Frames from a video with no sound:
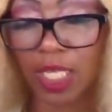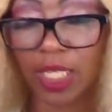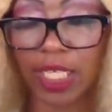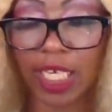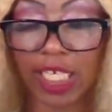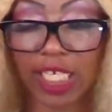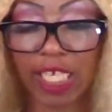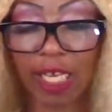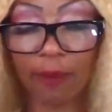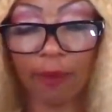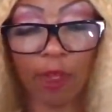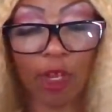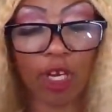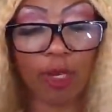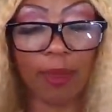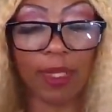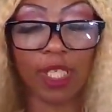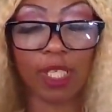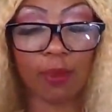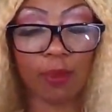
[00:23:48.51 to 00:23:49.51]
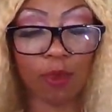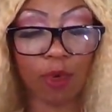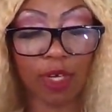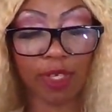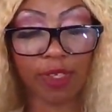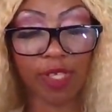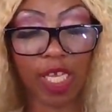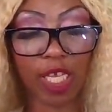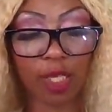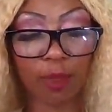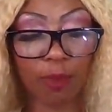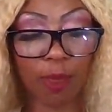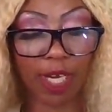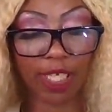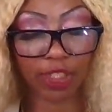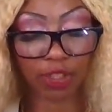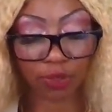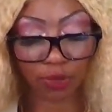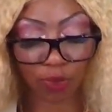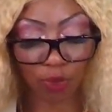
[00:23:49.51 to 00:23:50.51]
There's definitely going to be some sort of
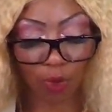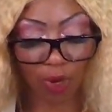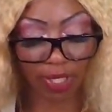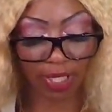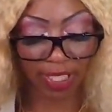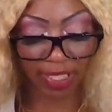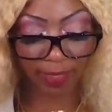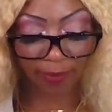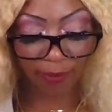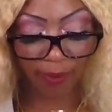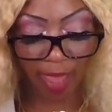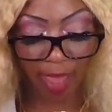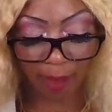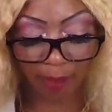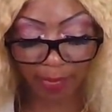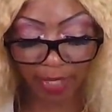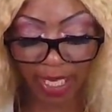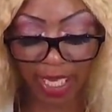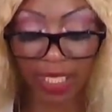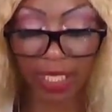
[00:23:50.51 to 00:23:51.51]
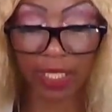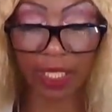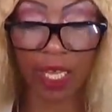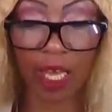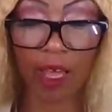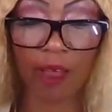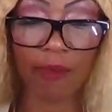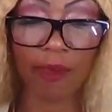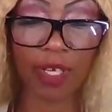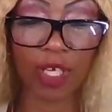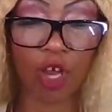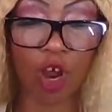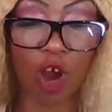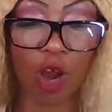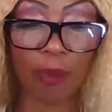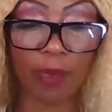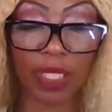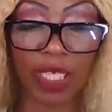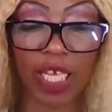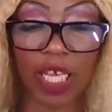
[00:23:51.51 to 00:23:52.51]
celebration or there's family and love and
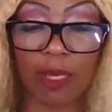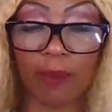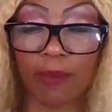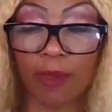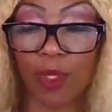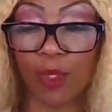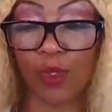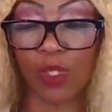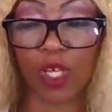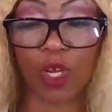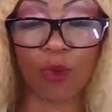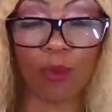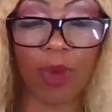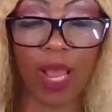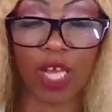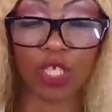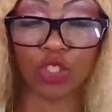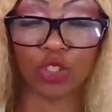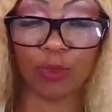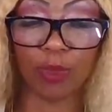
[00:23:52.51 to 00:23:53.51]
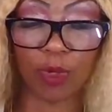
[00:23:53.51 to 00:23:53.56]
harmony and music around you.